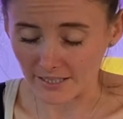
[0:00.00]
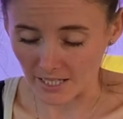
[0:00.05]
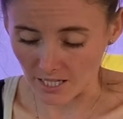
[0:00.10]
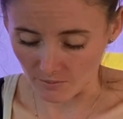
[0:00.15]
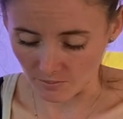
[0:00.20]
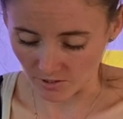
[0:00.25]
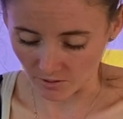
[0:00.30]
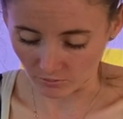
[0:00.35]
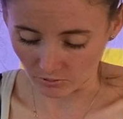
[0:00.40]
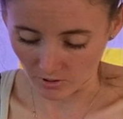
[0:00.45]

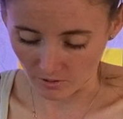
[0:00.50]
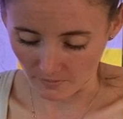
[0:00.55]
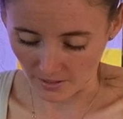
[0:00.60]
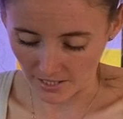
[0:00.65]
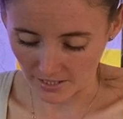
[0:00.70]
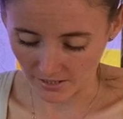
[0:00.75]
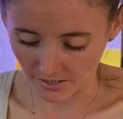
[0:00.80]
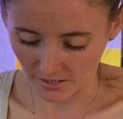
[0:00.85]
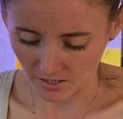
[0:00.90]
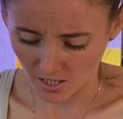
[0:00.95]
keeps a
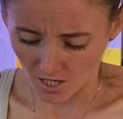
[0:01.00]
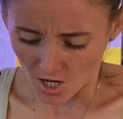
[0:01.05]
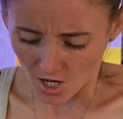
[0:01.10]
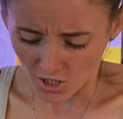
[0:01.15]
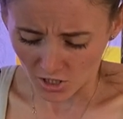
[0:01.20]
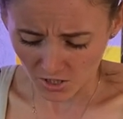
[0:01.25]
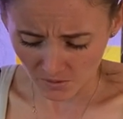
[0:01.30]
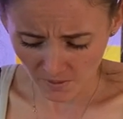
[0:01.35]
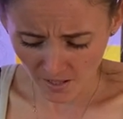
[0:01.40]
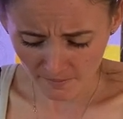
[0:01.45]
promise,
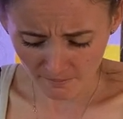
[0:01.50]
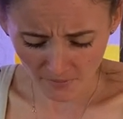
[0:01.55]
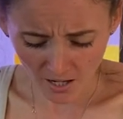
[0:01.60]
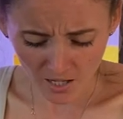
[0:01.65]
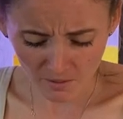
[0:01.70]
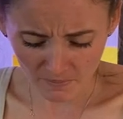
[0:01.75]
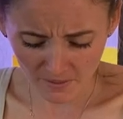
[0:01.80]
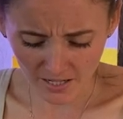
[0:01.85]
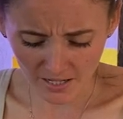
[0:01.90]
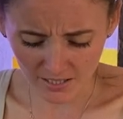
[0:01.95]
so I
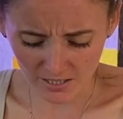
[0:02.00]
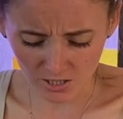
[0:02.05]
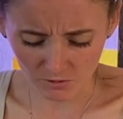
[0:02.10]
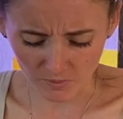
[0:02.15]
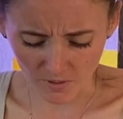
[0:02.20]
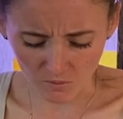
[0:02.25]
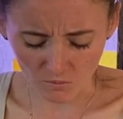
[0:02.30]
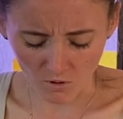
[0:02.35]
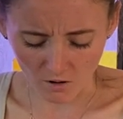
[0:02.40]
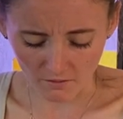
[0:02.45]
might be a little
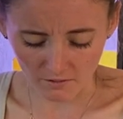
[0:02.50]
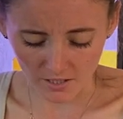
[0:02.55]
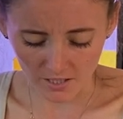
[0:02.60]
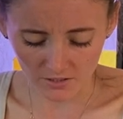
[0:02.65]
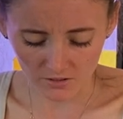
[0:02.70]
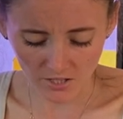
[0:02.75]
bit worried